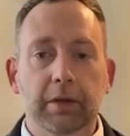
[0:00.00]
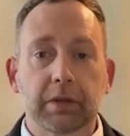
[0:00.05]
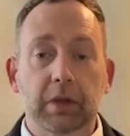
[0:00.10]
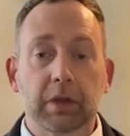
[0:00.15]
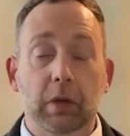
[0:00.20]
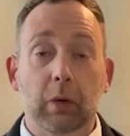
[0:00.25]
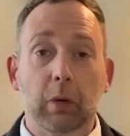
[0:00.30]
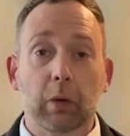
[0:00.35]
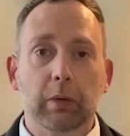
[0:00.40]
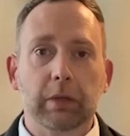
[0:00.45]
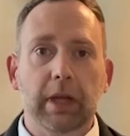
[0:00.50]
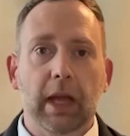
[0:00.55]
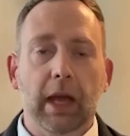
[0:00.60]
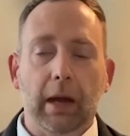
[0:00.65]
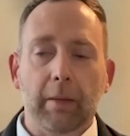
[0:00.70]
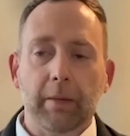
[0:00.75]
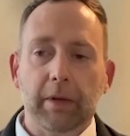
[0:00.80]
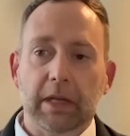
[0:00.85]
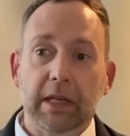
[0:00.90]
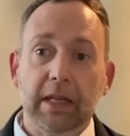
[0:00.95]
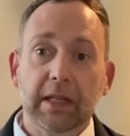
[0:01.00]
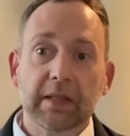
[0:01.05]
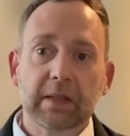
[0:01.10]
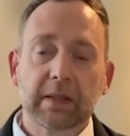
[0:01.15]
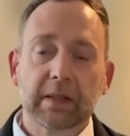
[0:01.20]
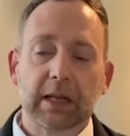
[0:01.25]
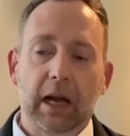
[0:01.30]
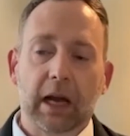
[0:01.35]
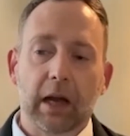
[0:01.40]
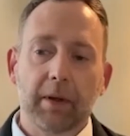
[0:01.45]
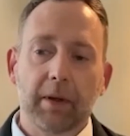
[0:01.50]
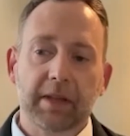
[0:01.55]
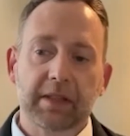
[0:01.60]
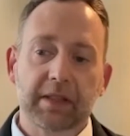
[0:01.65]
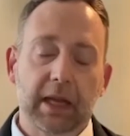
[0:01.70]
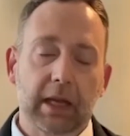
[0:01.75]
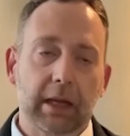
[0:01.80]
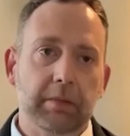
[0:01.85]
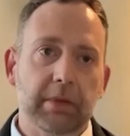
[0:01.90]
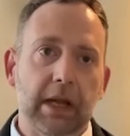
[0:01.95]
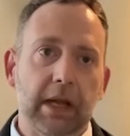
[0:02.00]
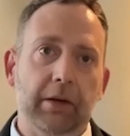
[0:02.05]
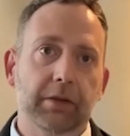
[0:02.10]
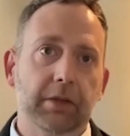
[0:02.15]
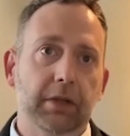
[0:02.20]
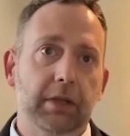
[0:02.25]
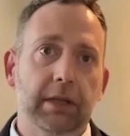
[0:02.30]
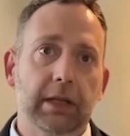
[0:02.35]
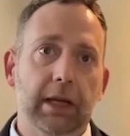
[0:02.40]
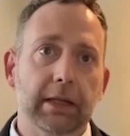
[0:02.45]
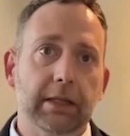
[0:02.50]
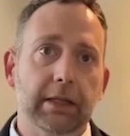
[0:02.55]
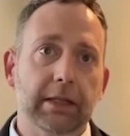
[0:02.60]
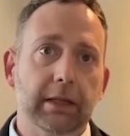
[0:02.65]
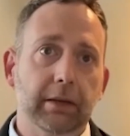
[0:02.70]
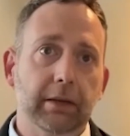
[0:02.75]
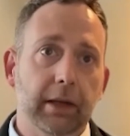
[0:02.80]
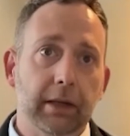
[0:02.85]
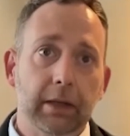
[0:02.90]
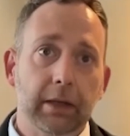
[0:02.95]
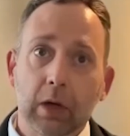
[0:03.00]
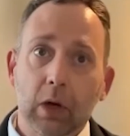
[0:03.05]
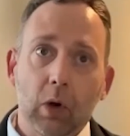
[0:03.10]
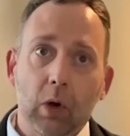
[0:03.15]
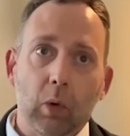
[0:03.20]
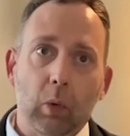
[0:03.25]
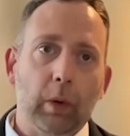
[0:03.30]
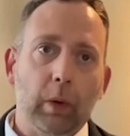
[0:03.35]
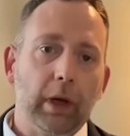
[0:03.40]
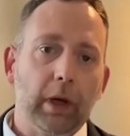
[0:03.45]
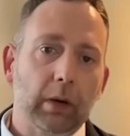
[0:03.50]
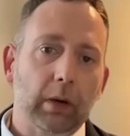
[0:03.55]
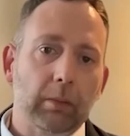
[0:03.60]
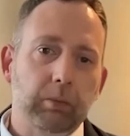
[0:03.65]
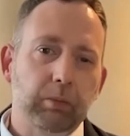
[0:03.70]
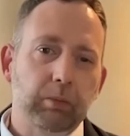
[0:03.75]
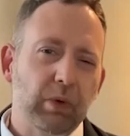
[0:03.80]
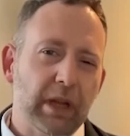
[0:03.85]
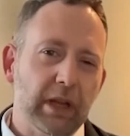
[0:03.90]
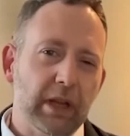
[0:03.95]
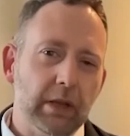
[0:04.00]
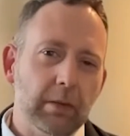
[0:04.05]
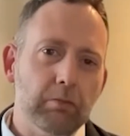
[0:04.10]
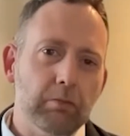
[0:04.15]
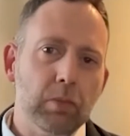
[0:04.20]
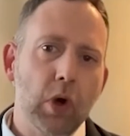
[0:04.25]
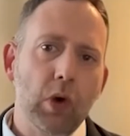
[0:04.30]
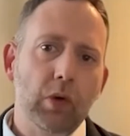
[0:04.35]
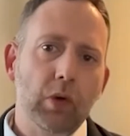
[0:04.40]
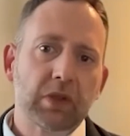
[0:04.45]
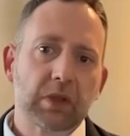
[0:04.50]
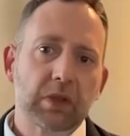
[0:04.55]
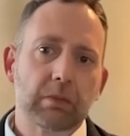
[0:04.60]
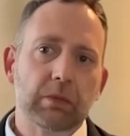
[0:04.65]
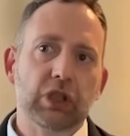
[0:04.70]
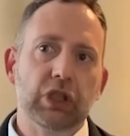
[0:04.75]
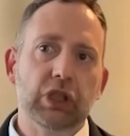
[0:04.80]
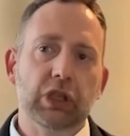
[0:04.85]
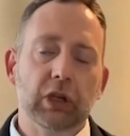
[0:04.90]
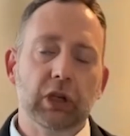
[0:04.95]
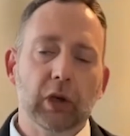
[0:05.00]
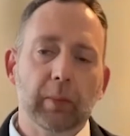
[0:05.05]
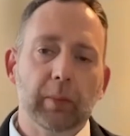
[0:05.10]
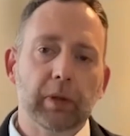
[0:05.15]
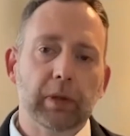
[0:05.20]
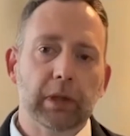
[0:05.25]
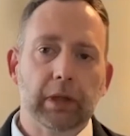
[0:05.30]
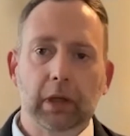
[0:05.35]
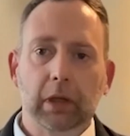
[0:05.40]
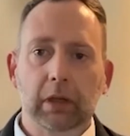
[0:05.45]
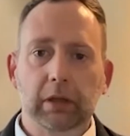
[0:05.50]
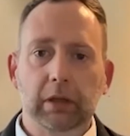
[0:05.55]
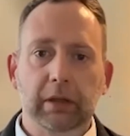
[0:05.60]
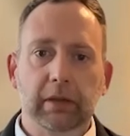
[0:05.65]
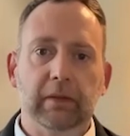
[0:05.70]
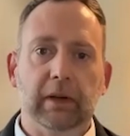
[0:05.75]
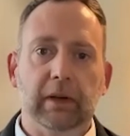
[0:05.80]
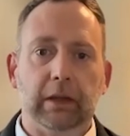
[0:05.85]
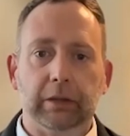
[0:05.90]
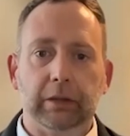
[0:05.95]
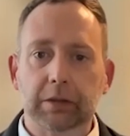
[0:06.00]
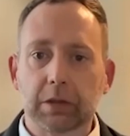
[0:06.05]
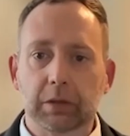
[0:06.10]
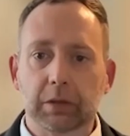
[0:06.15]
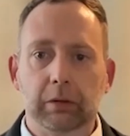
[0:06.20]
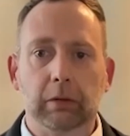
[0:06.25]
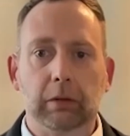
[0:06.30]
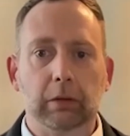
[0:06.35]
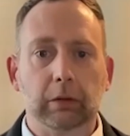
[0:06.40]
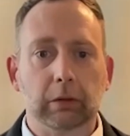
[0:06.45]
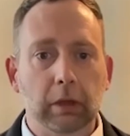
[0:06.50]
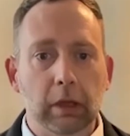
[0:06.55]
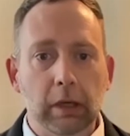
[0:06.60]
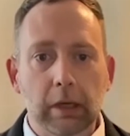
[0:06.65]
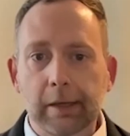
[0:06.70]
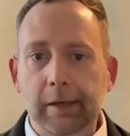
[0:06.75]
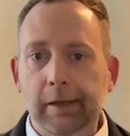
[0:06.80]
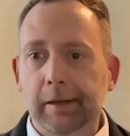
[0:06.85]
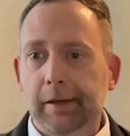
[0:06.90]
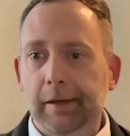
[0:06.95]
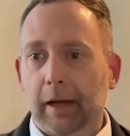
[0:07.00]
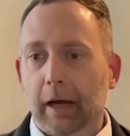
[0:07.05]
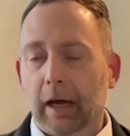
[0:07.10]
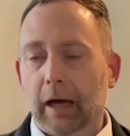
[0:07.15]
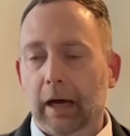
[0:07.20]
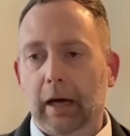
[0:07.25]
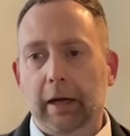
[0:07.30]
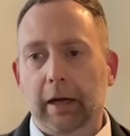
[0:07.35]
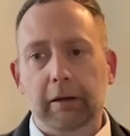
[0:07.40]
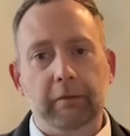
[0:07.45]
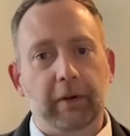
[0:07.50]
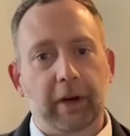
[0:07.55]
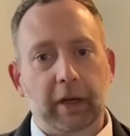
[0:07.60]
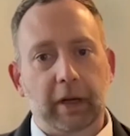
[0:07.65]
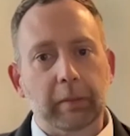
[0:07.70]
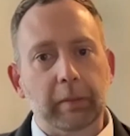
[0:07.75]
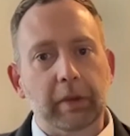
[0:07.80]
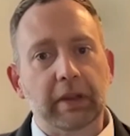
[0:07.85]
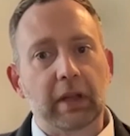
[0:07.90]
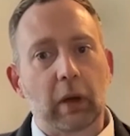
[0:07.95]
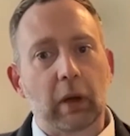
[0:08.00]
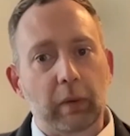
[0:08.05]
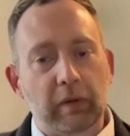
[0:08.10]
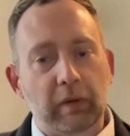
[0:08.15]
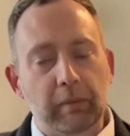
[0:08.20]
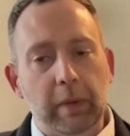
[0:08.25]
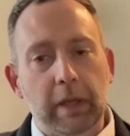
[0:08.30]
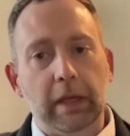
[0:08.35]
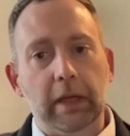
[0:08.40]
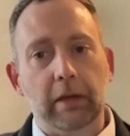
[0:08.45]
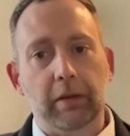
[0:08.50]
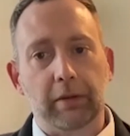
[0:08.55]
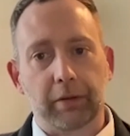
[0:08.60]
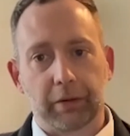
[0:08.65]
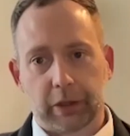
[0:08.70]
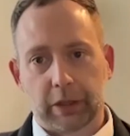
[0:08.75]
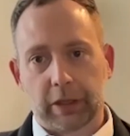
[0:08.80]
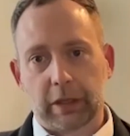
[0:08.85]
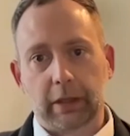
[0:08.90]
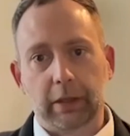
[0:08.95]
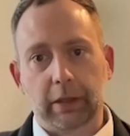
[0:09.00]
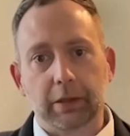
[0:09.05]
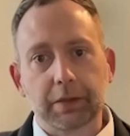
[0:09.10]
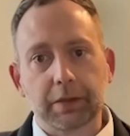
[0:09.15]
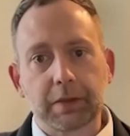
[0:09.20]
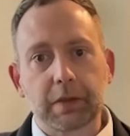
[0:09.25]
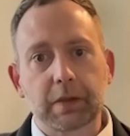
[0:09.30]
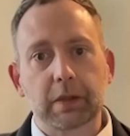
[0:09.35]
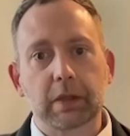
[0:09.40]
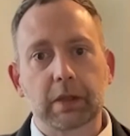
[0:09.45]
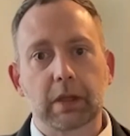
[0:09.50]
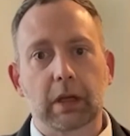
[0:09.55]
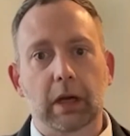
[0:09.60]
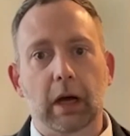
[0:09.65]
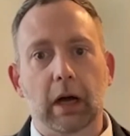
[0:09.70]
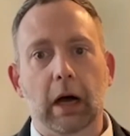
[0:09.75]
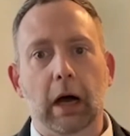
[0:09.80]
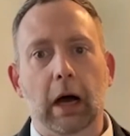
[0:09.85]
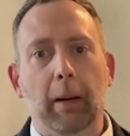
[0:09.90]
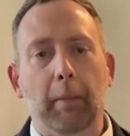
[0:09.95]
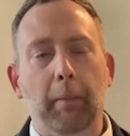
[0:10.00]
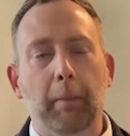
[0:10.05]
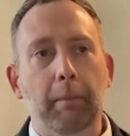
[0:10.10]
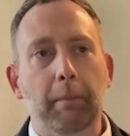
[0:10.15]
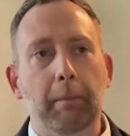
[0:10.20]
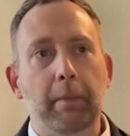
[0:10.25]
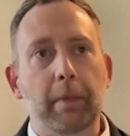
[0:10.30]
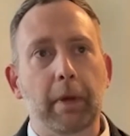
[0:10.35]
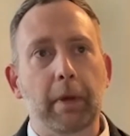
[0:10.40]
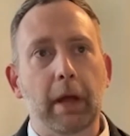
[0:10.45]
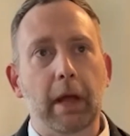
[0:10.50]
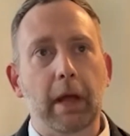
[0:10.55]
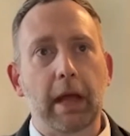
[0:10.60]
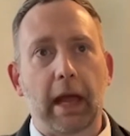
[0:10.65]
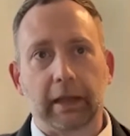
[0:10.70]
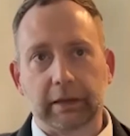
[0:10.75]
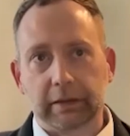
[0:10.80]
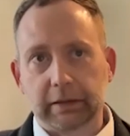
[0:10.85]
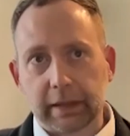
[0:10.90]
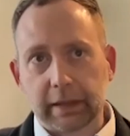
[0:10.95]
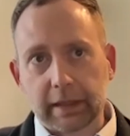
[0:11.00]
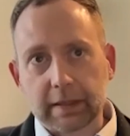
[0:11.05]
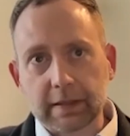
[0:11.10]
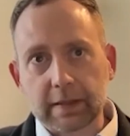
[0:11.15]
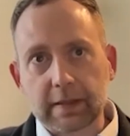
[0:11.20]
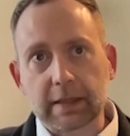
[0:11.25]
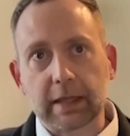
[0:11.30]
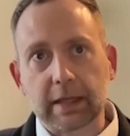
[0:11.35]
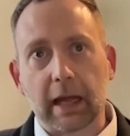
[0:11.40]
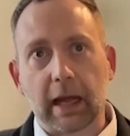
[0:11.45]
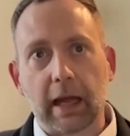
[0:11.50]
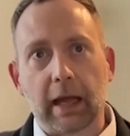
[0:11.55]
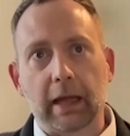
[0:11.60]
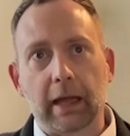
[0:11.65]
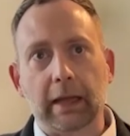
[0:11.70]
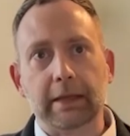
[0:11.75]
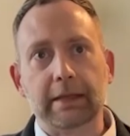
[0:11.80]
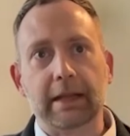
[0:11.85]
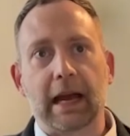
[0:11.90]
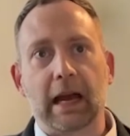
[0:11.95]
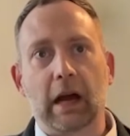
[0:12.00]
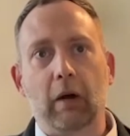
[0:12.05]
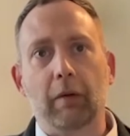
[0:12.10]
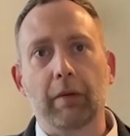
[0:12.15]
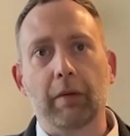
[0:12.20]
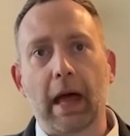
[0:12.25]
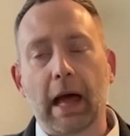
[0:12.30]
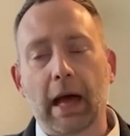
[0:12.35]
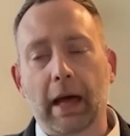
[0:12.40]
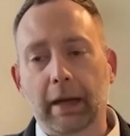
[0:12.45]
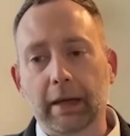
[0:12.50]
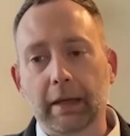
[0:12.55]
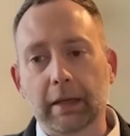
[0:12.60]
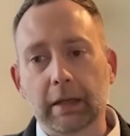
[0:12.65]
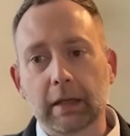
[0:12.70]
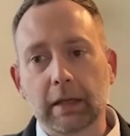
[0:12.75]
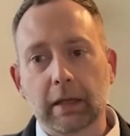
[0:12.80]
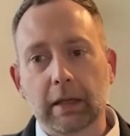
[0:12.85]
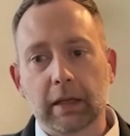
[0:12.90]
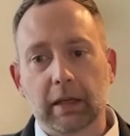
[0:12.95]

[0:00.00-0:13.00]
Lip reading: So yeah, his comments came down to the idea that we are in the most geopolitically volatile environment that we've been in 30 years, at least, and how that